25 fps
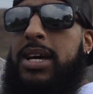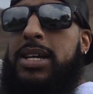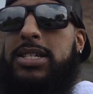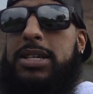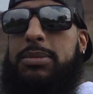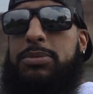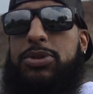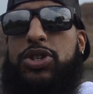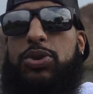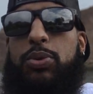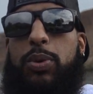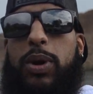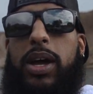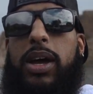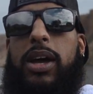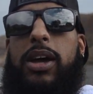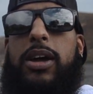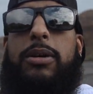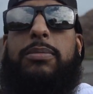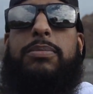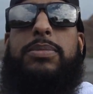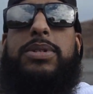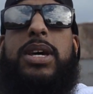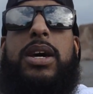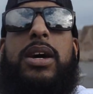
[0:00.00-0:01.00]
some
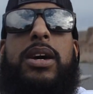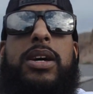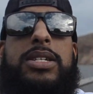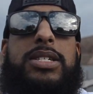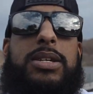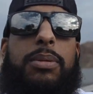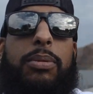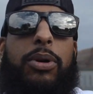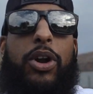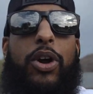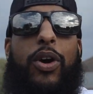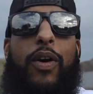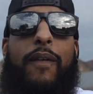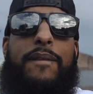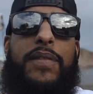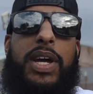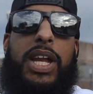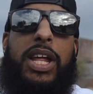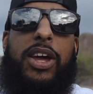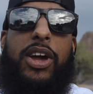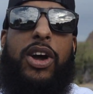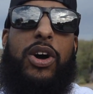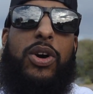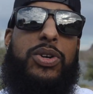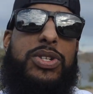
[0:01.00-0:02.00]
swims, some good old
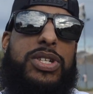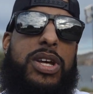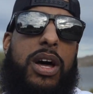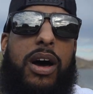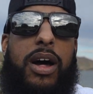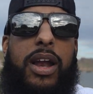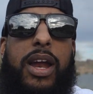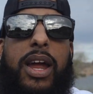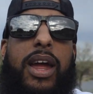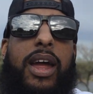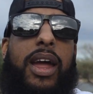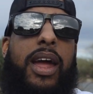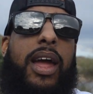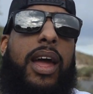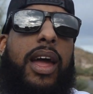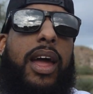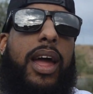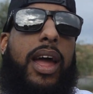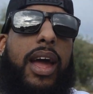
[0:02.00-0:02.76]
videos on it,